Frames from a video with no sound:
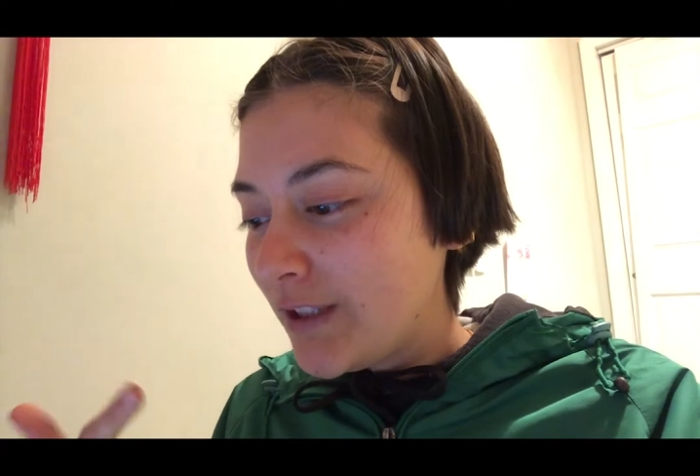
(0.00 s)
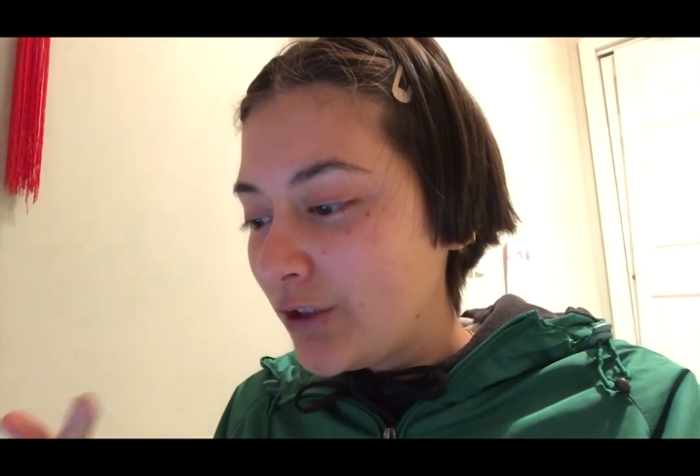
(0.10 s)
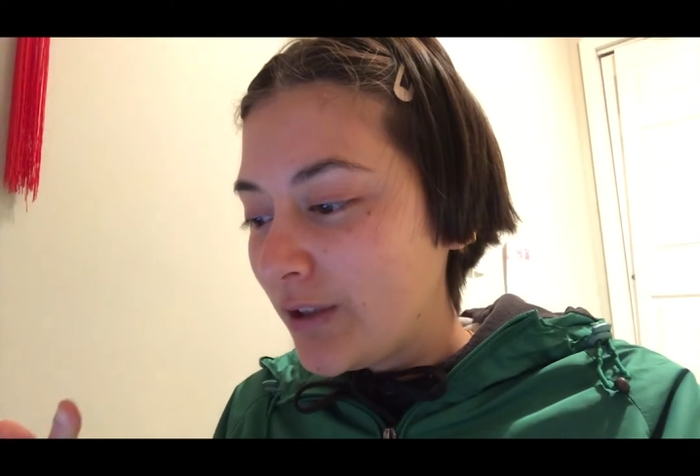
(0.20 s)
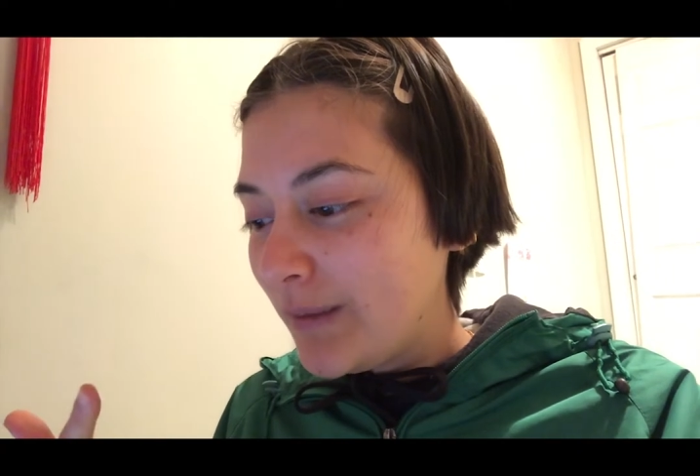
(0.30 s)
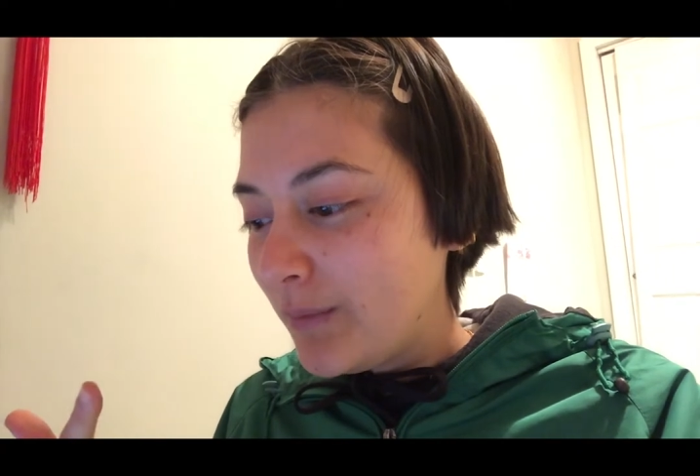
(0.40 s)

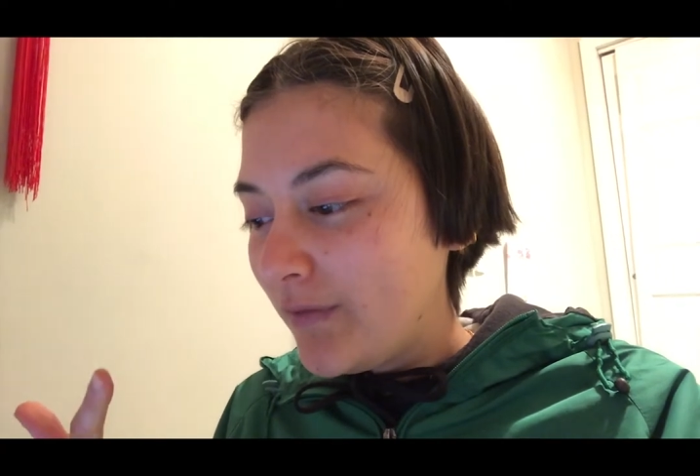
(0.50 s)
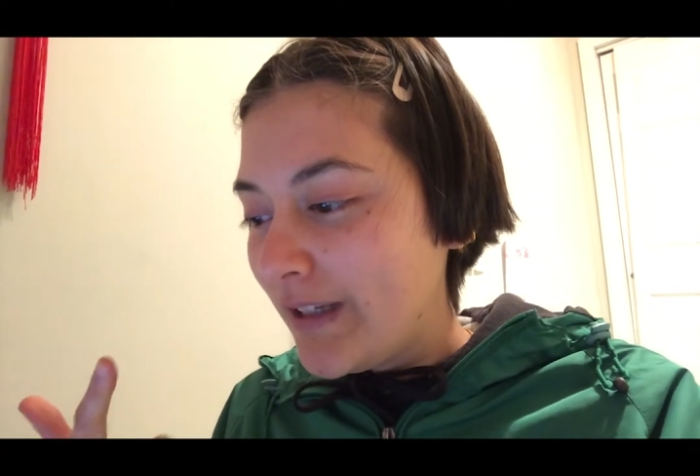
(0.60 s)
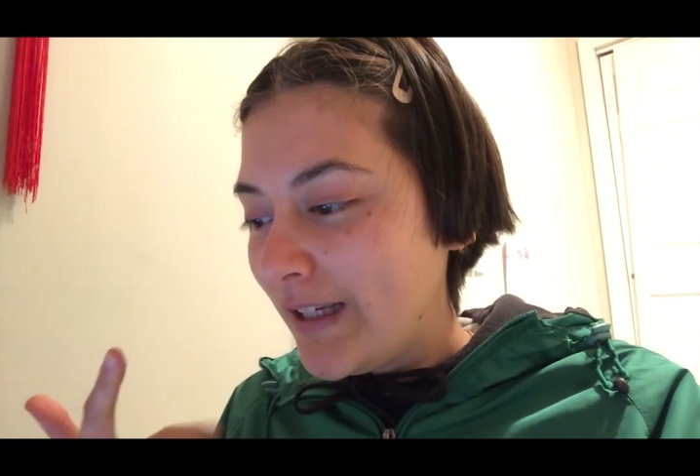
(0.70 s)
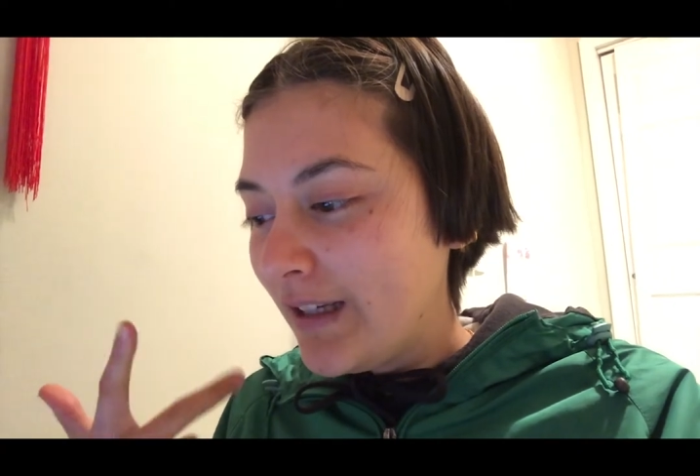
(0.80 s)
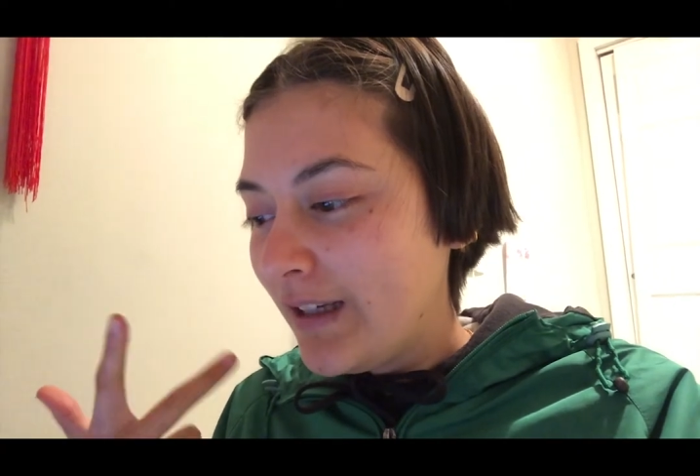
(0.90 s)
tree
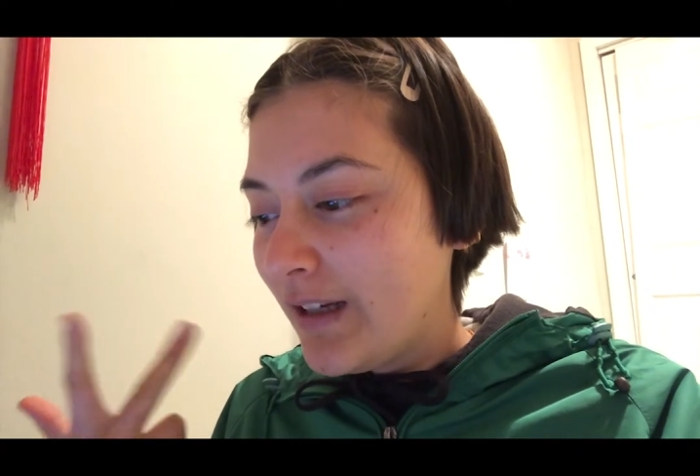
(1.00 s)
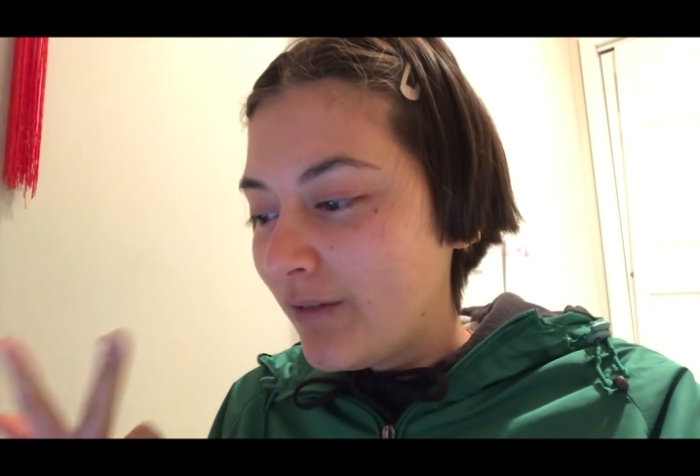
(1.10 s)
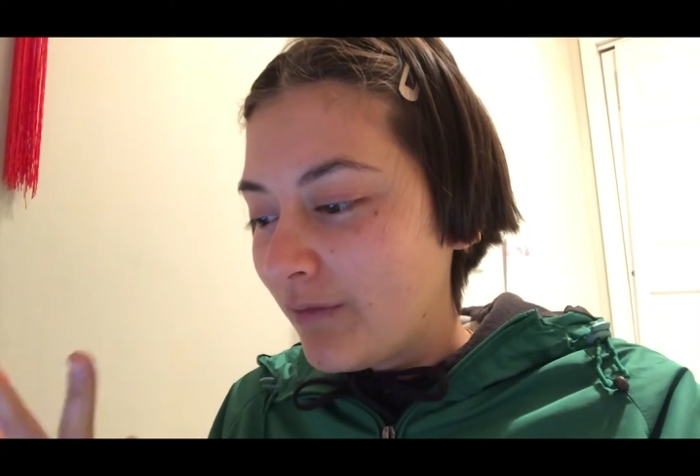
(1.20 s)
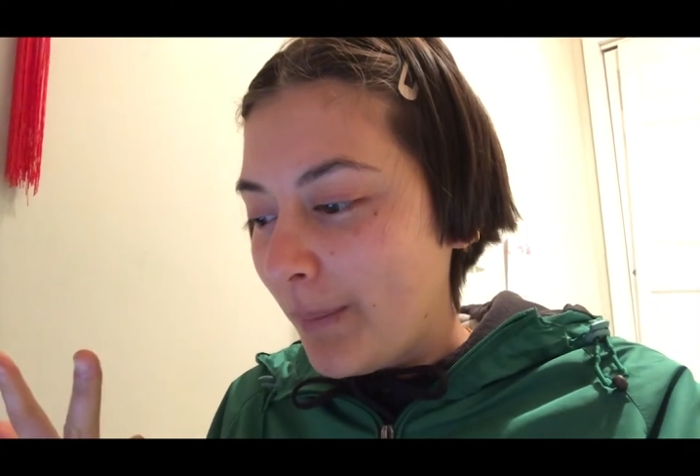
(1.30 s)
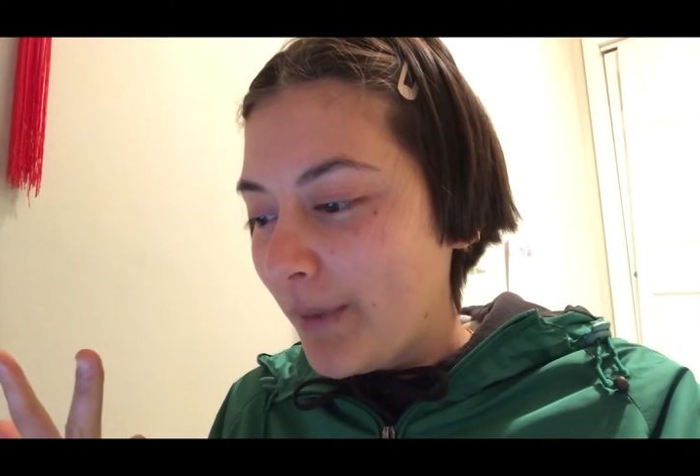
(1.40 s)
moving,
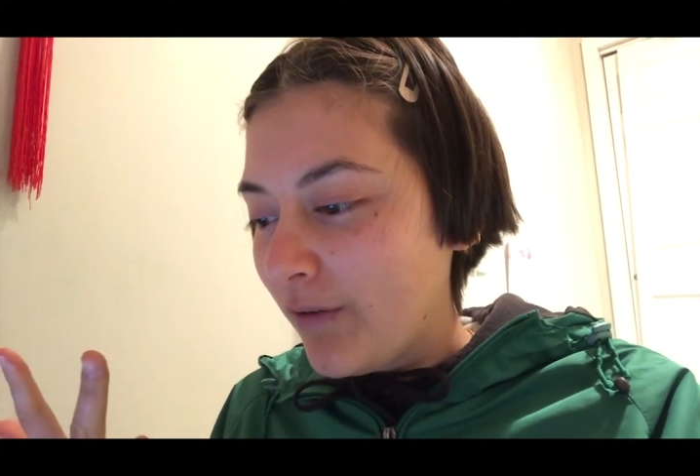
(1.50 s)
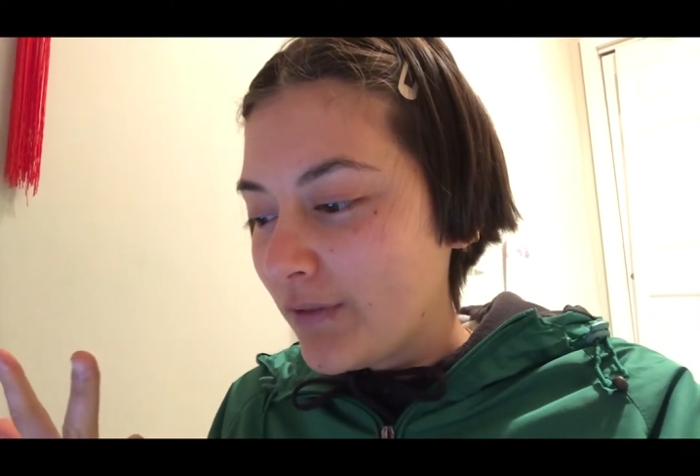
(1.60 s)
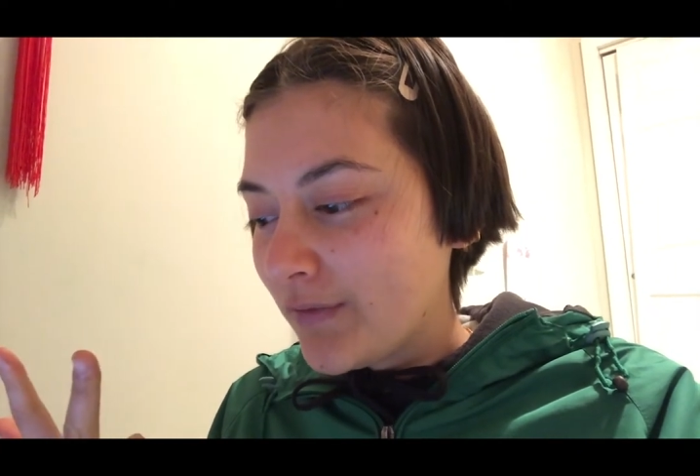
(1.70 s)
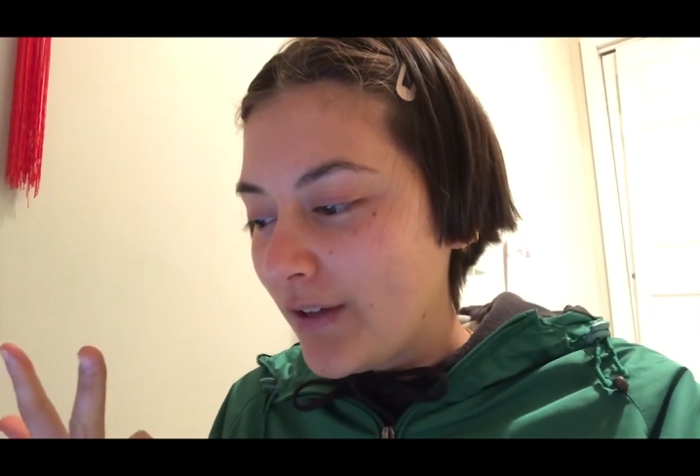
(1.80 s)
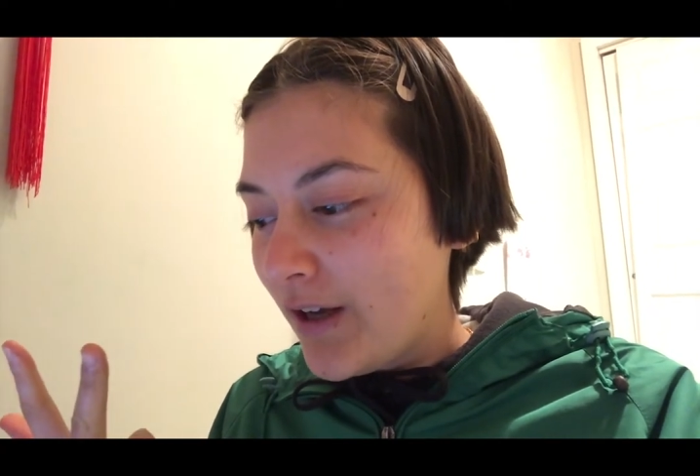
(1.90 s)
ramen
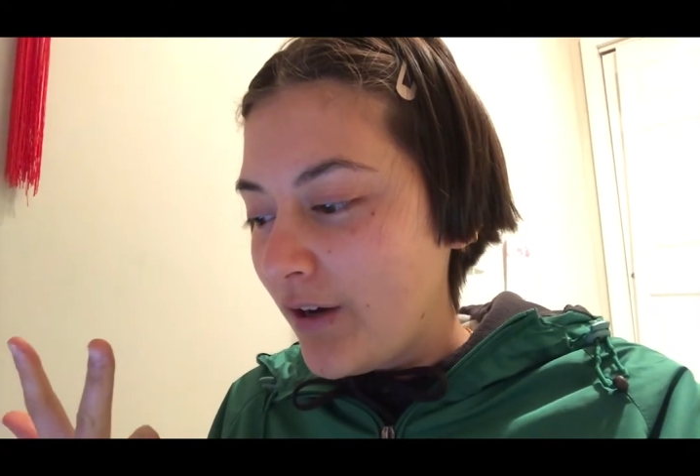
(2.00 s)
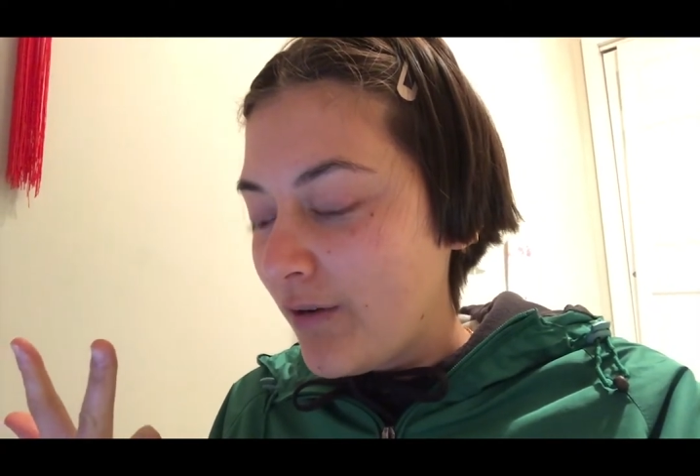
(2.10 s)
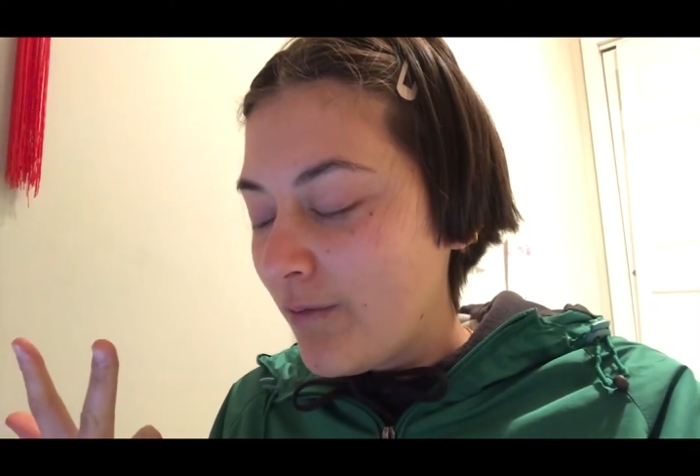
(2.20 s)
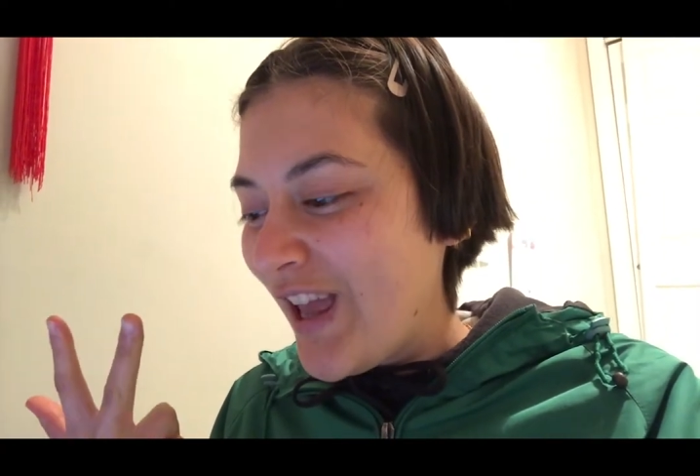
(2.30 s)
overflow,